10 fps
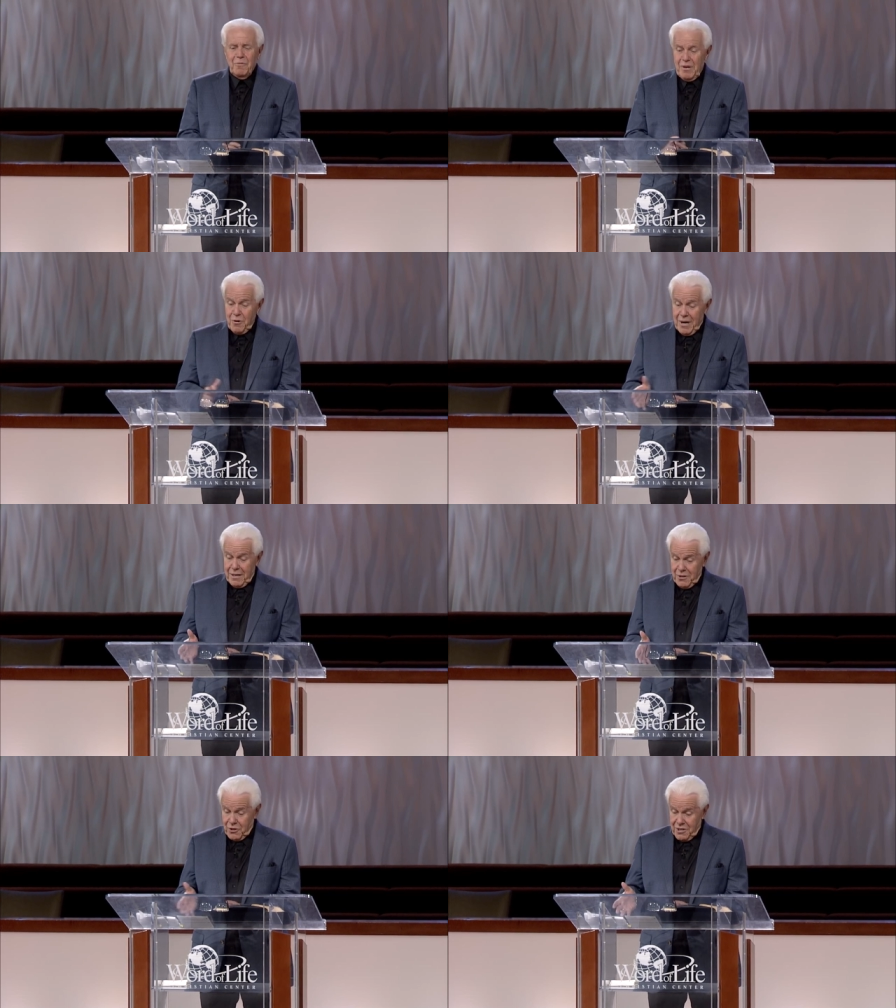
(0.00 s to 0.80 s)
when you
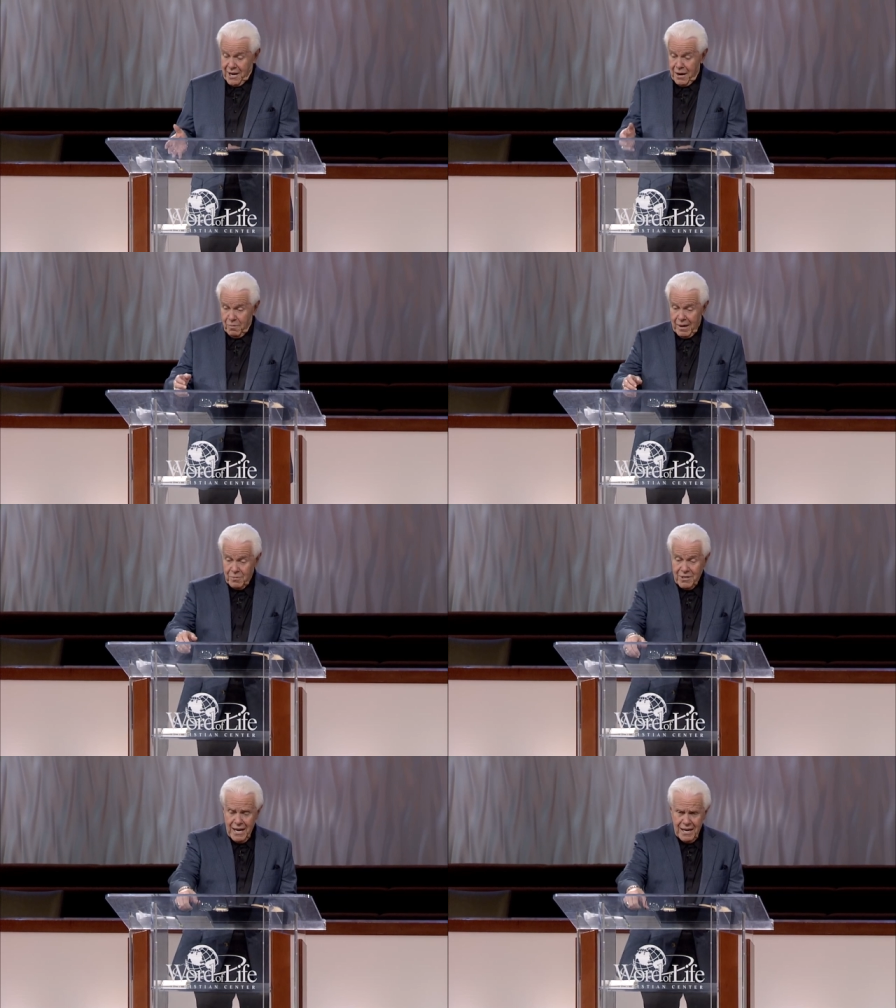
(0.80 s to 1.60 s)
understand what I'm
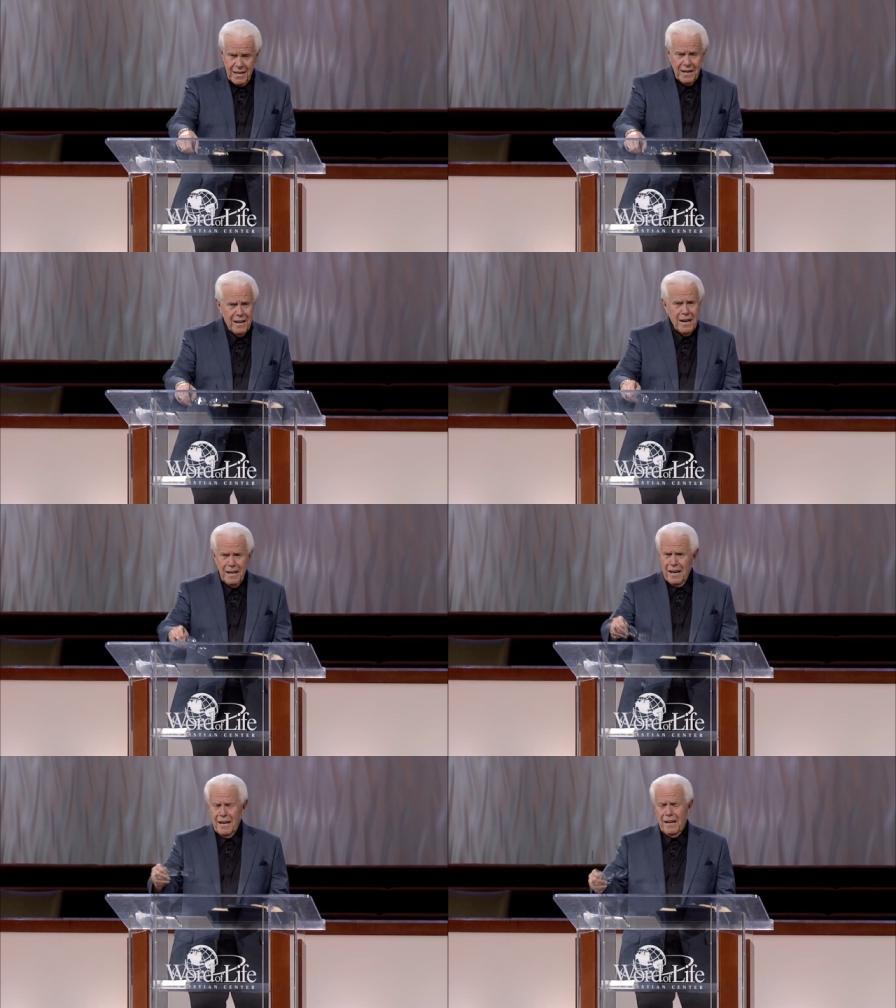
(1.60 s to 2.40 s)
saying here.
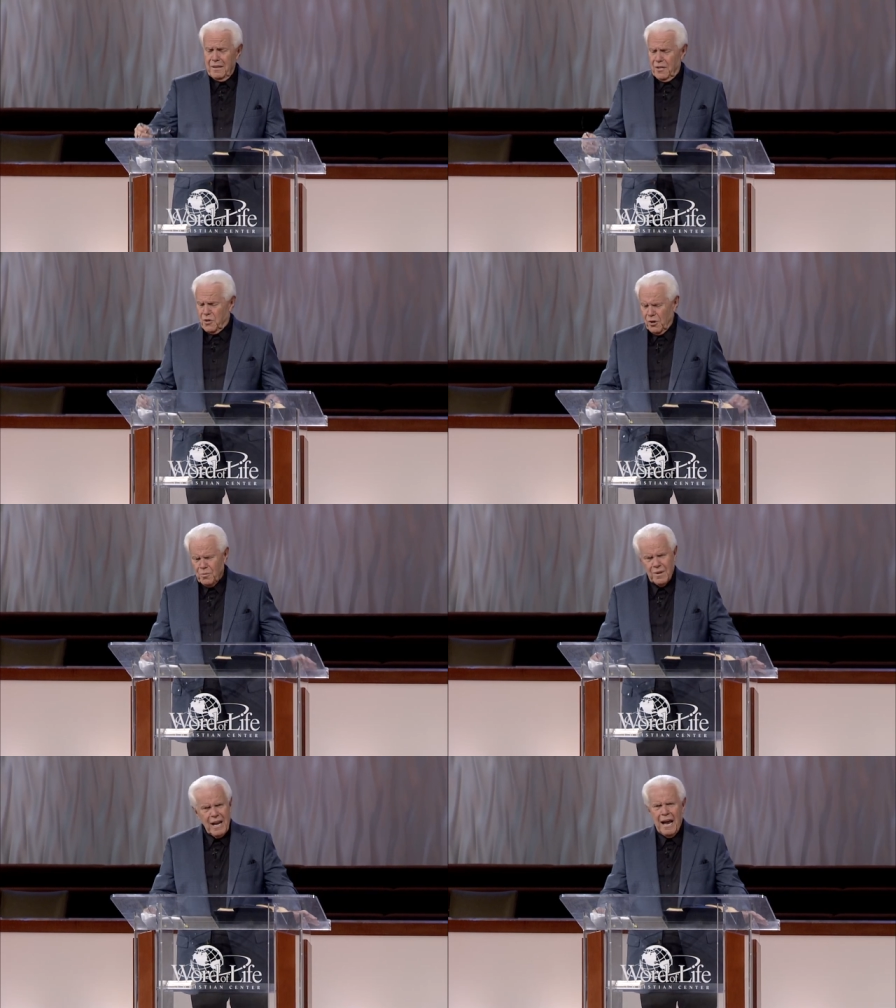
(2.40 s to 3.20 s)
Uh, uh, the church
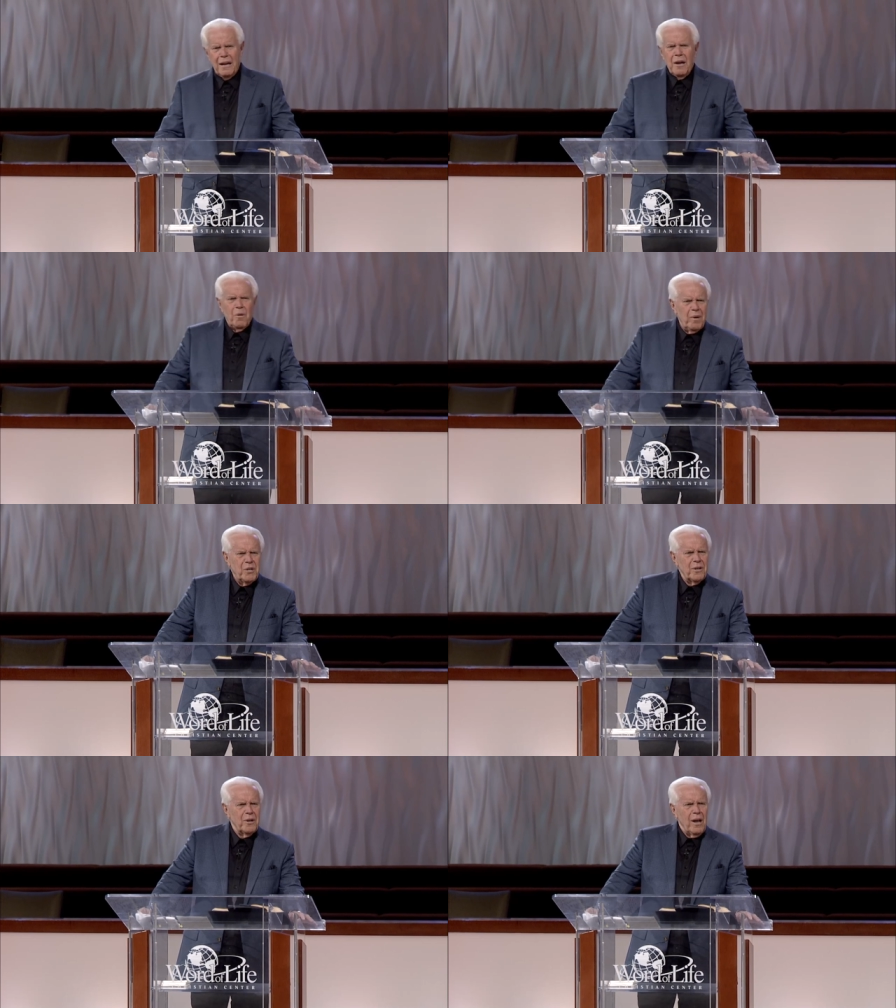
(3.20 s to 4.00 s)
was, I, ah, we
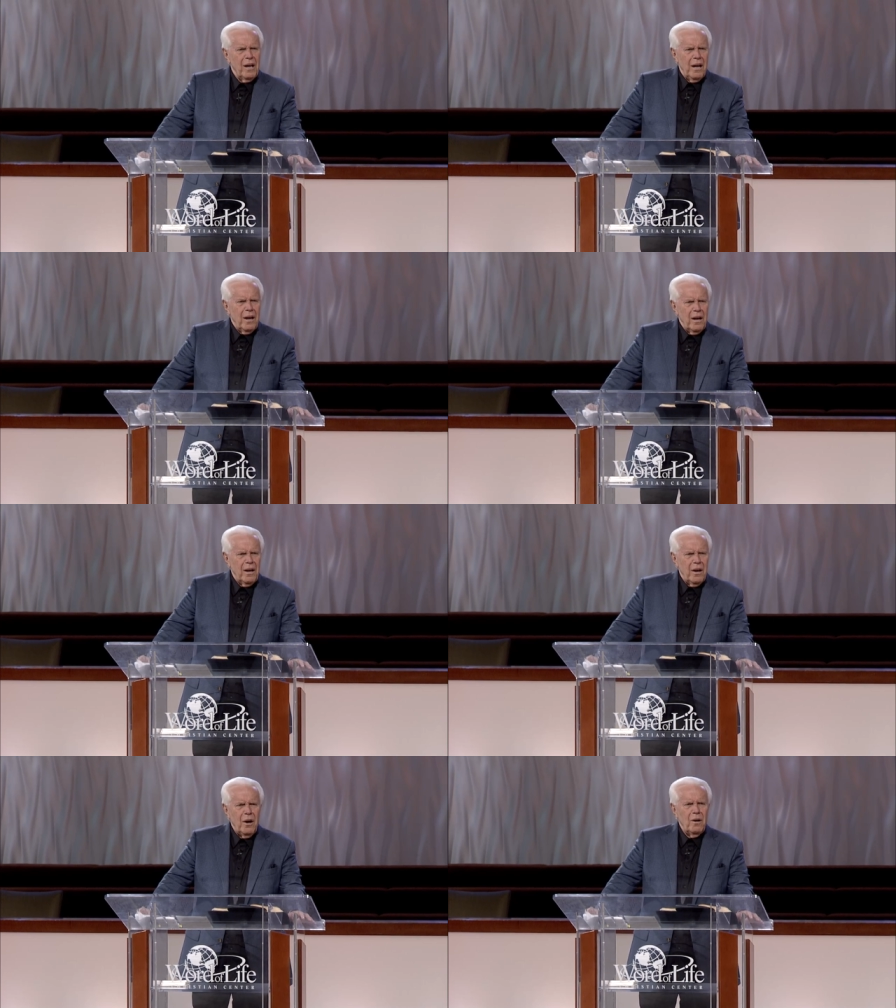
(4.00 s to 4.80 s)
shouldn't.
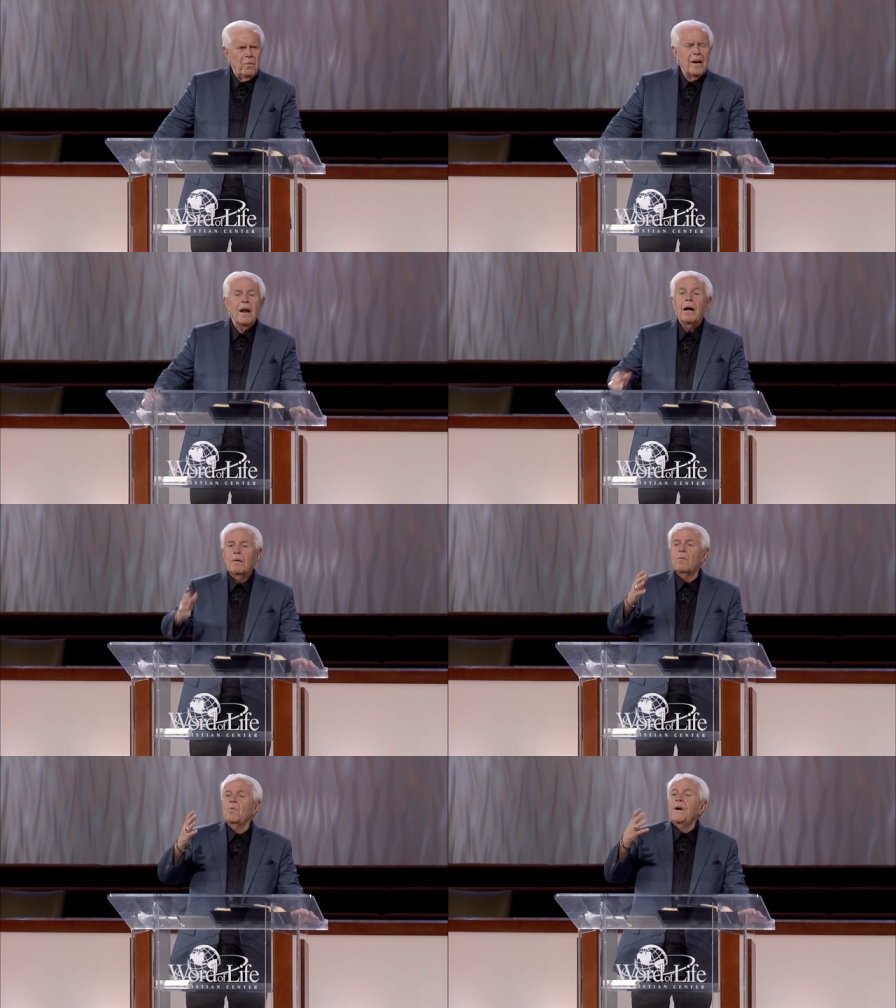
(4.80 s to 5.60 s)
Well,
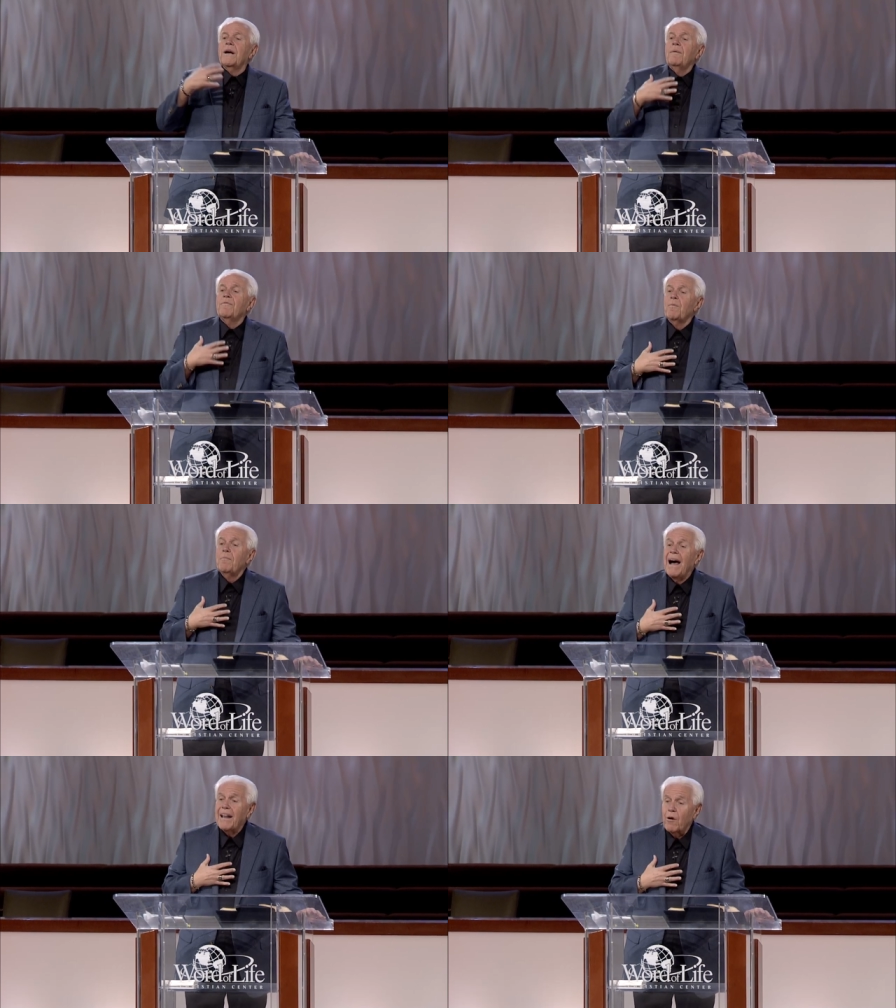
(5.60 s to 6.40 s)
we come from
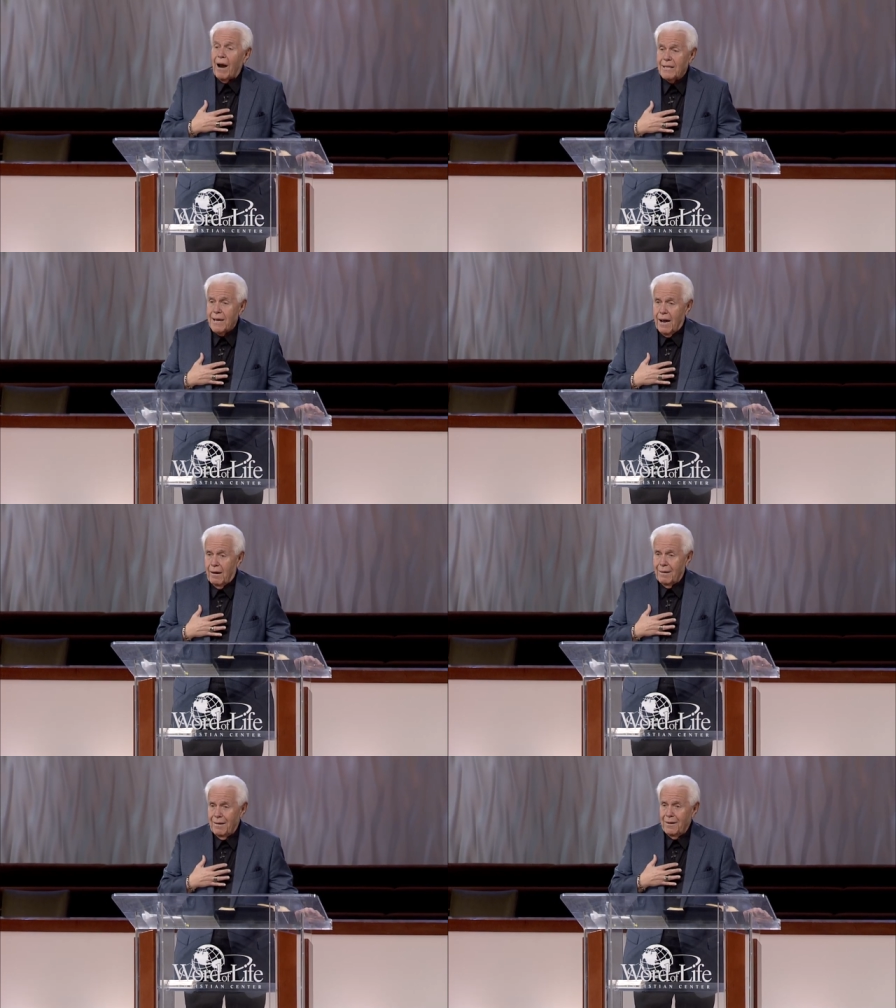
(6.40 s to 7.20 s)
Mardi Gras town.
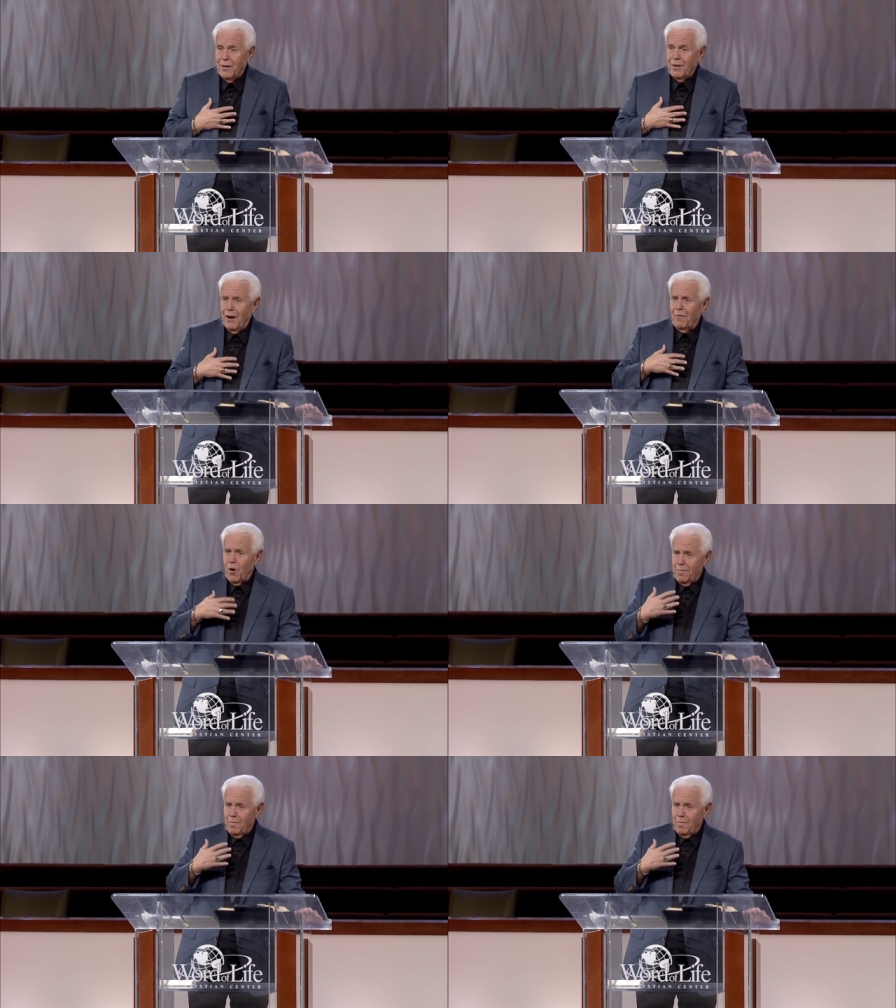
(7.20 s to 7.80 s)
You ever heard